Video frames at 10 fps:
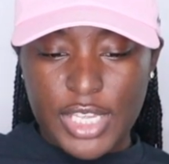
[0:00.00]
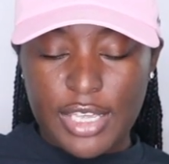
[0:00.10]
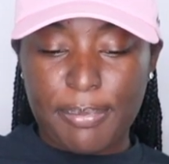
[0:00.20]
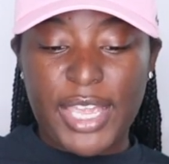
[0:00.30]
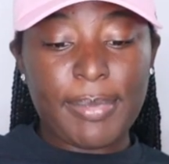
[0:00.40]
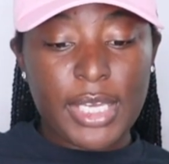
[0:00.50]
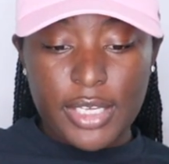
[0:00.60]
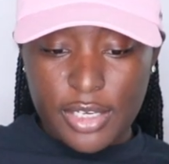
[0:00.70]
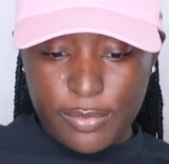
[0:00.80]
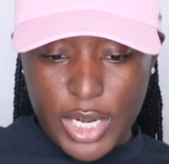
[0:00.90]
maybe it
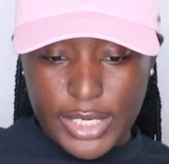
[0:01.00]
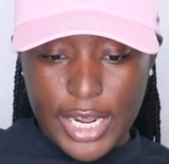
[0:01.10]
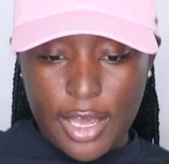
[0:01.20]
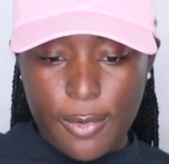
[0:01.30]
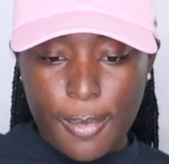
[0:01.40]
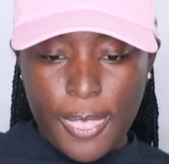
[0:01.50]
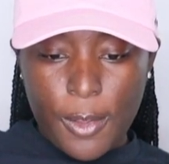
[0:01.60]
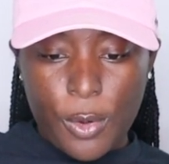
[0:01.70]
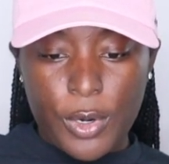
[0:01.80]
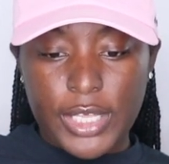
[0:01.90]
could have worked out,
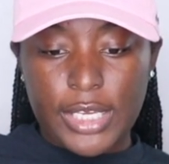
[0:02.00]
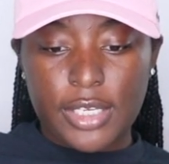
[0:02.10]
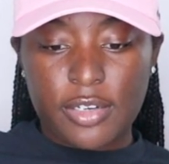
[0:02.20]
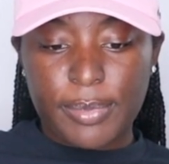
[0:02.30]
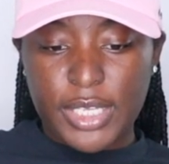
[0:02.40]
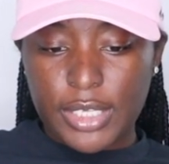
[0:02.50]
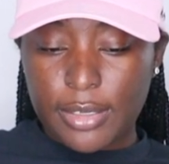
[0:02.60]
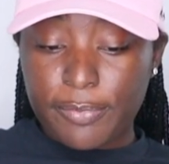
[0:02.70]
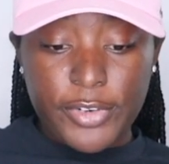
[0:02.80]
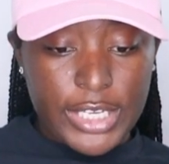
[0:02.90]
or they could have been
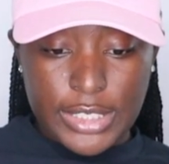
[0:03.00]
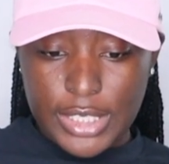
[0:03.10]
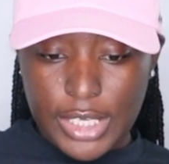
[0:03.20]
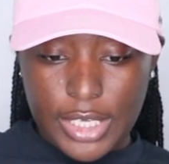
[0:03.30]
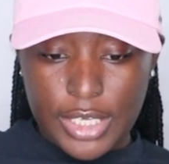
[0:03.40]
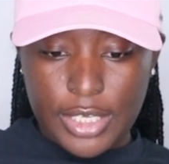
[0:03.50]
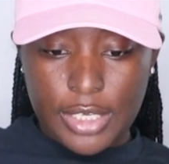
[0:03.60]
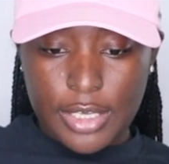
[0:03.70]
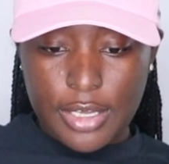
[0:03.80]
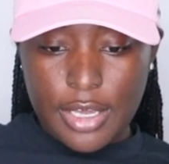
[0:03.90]
friends again,
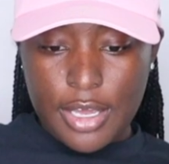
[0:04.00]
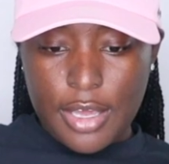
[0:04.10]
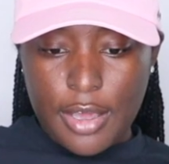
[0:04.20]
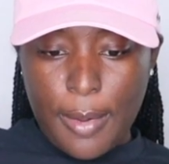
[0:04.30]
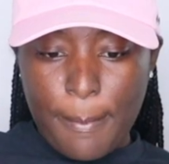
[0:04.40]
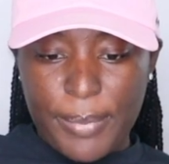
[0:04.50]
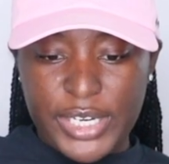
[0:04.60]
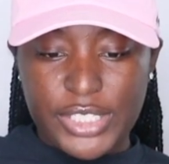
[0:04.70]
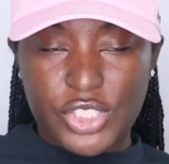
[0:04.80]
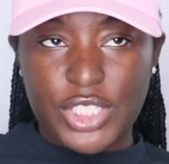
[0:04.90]

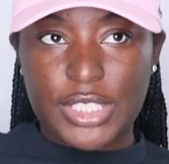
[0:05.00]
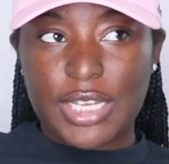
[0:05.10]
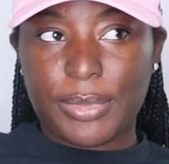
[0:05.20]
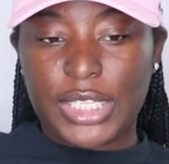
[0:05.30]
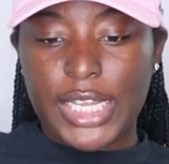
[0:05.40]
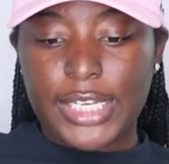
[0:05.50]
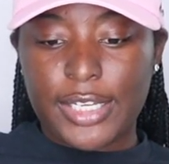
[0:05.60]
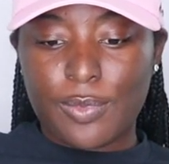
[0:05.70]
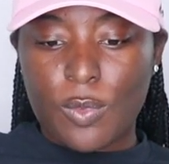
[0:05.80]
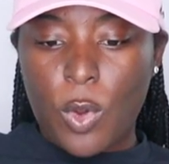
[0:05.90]
but it's just something they
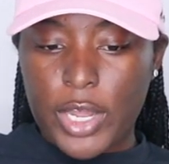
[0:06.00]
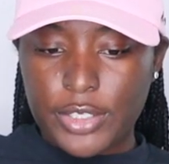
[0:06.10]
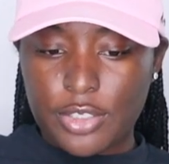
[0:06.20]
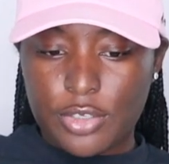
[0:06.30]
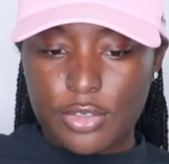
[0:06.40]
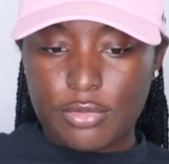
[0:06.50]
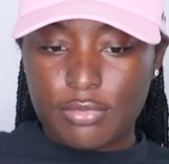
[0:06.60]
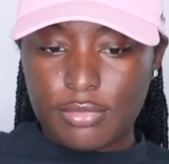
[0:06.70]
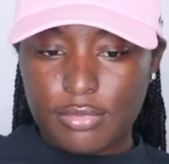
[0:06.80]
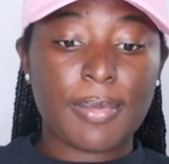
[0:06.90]
didn't want to do.
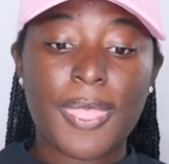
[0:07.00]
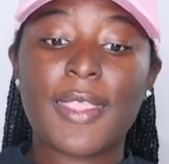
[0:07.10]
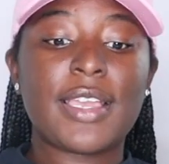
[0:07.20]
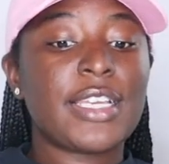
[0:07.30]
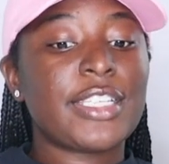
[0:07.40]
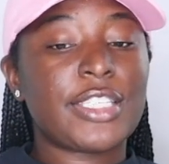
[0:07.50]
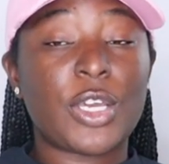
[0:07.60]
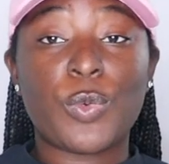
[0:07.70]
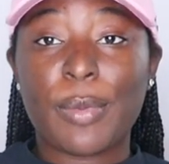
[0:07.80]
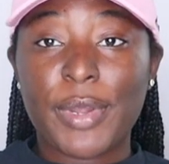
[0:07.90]

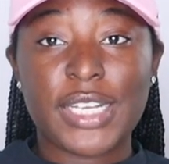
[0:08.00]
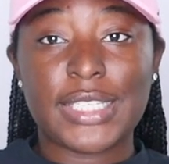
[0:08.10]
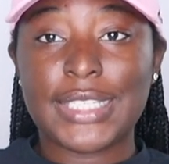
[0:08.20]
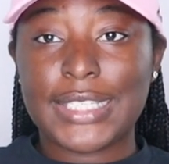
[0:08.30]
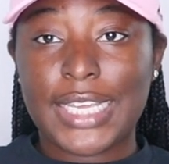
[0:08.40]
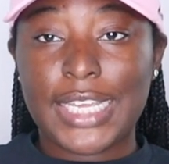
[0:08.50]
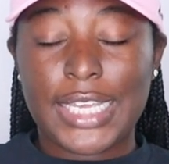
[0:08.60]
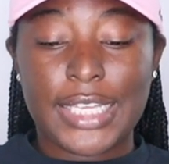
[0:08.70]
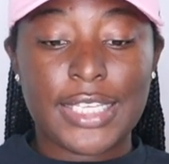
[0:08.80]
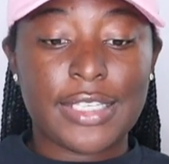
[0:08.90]
So one person
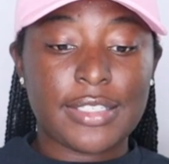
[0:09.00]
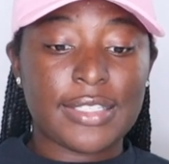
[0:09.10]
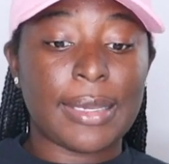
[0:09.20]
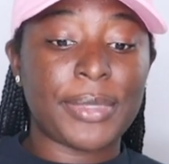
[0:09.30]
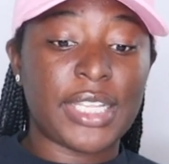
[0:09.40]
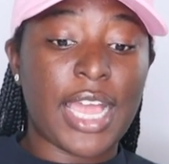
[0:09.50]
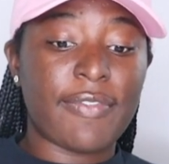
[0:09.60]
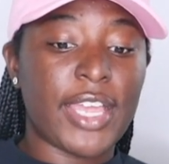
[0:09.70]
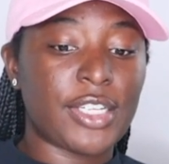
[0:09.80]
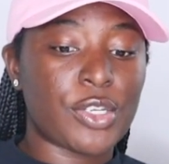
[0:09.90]
said, something
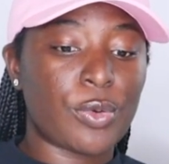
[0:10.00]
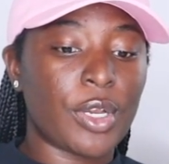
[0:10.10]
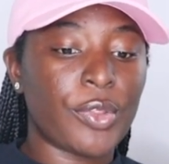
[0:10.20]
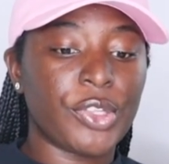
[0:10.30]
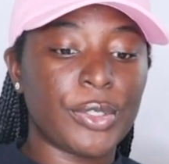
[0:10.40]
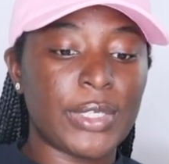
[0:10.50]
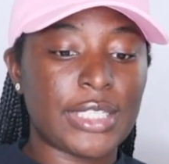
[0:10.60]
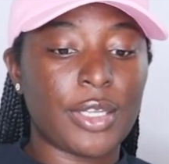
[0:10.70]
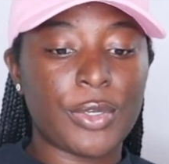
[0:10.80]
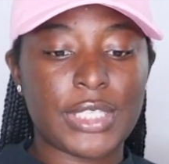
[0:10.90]
I've had to grow through
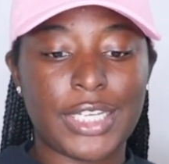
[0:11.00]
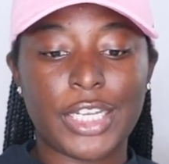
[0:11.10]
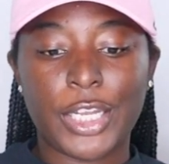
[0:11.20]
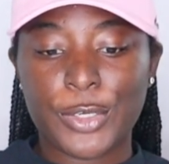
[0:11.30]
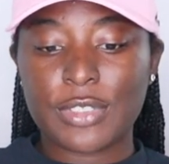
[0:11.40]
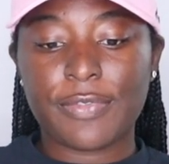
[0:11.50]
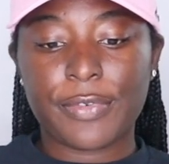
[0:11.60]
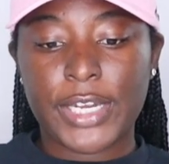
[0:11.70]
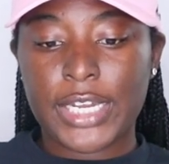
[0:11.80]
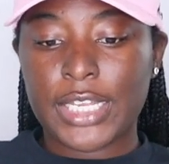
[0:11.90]
is losing close
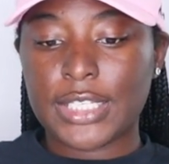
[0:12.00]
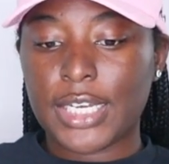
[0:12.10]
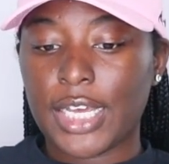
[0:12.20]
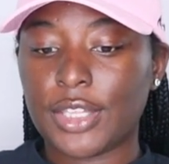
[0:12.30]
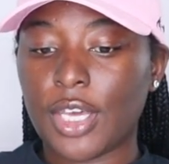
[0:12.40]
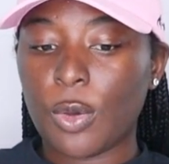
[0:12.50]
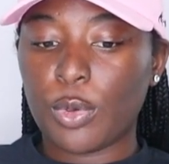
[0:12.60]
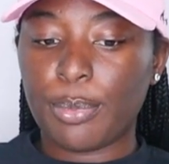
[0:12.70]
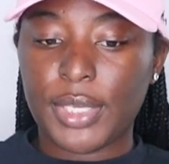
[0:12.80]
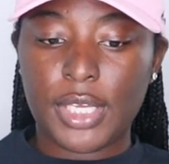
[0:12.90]
friends that I thought
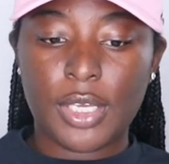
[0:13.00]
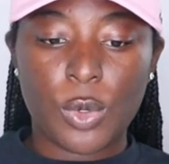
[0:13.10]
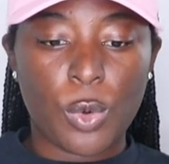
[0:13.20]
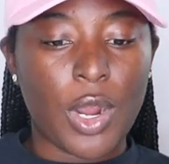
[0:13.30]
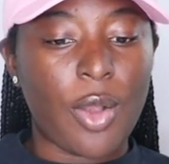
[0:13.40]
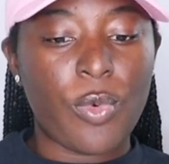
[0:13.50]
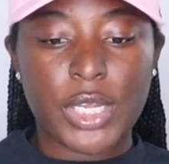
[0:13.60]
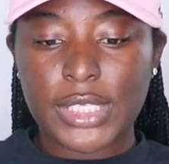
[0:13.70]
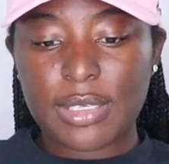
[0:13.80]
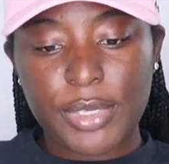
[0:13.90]
would be or I
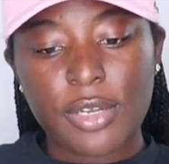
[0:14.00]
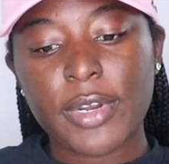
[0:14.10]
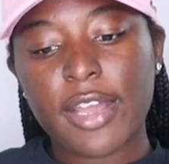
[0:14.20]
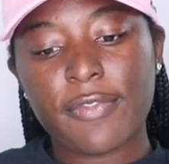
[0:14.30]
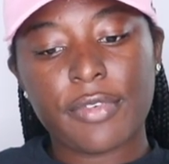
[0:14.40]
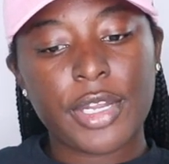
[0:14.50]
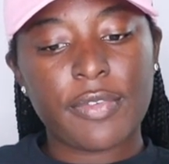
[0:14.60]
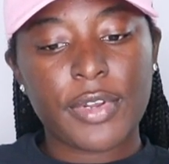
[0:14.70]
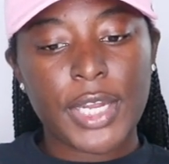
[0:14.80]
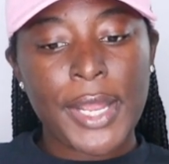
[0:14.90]
wanted to be around
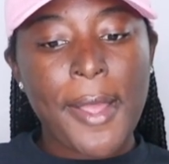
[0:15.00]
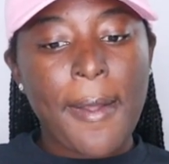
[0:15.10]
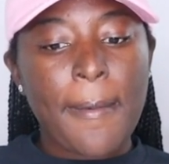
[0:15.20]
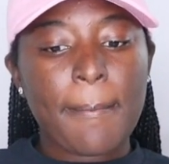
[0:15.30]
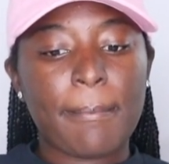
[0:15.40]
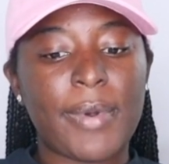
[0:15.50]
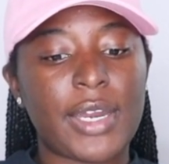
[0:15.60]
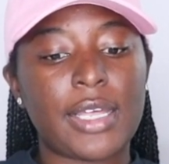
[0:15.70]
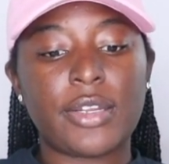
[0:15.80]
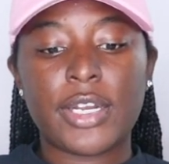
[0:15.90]
forever. But
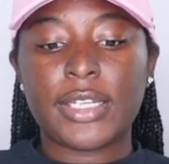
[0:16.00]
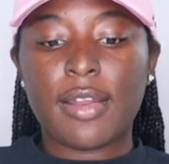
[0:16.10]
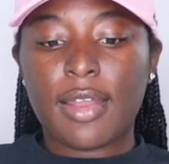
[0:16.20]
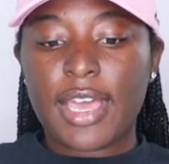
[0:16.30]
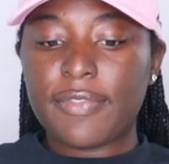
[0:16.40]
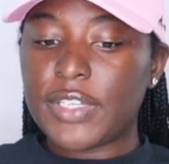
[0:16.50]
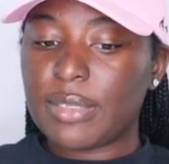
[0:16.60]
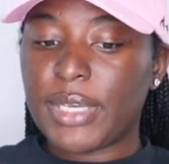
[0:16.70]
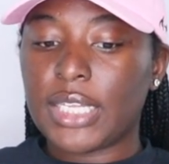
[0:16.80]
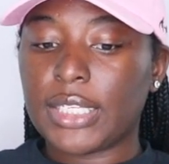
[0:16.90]
I learned that life is
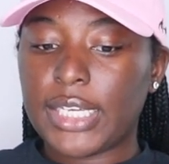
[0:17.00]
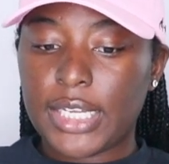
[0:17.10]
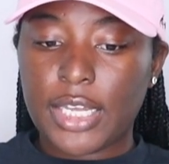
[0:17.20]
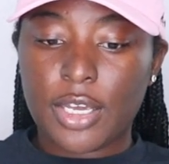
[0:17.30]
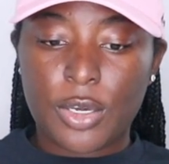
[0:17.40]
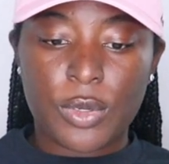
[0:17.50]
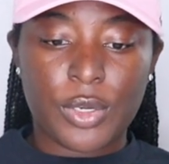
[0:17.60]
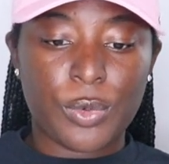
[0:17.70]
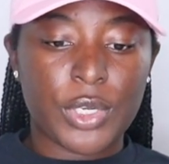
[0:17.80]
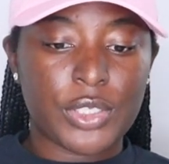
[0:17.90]
about letting go
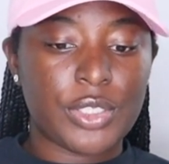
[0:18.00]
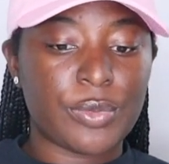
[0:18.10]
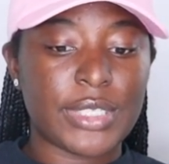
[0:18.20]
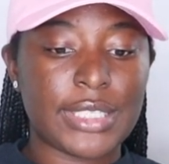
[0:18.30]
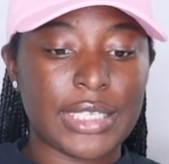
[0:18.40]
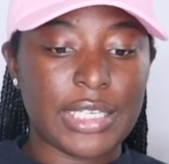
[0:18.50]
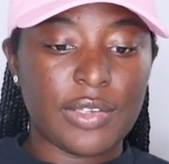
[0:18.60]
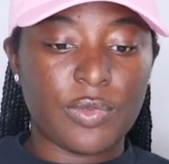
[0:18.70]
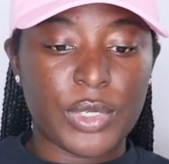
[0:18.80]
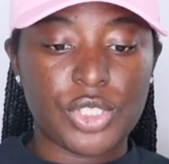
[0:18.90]
in order to
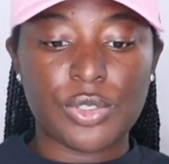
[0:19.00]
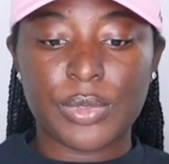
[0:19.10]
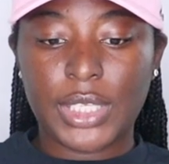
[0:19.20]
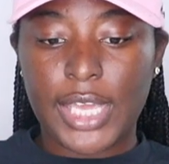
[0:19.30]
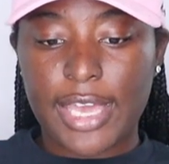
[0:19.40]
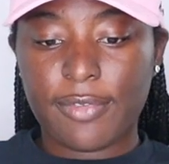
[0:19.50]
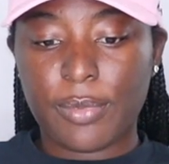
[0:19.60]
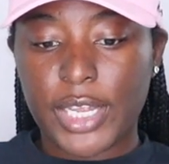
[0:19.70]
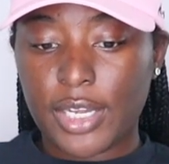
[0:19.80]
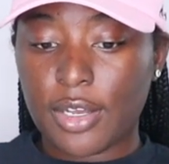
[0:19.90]
receive what you really have
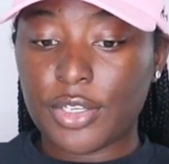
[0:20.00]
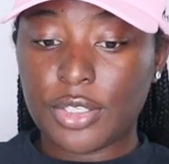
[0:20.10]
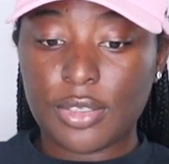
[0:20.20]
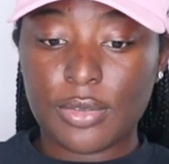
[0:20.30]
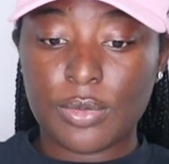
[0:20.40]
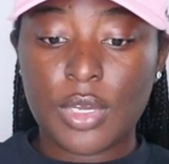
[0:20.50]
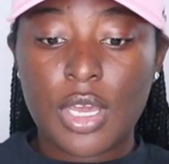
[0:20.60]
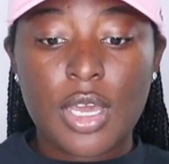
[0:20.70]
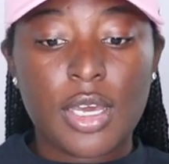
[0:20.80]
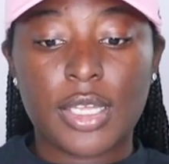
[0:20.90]
waiting on you
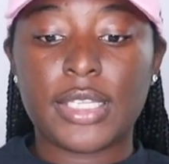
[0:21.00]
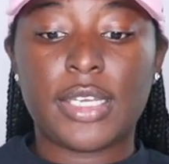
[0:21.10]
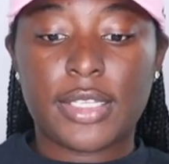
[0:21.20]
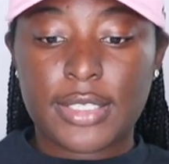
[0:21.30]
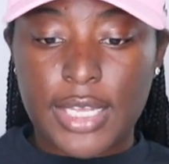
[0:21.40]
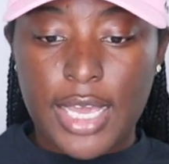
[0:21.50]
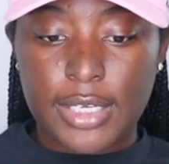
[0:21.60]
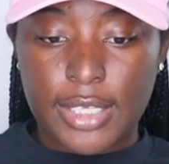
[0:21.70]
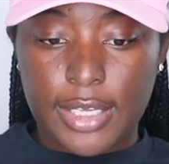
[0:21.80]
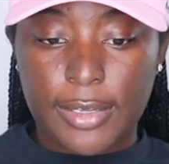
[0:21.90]
on the other side
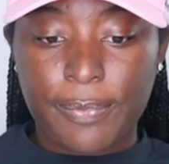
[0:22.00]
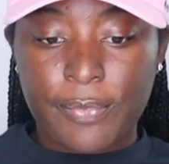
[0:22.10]
of that.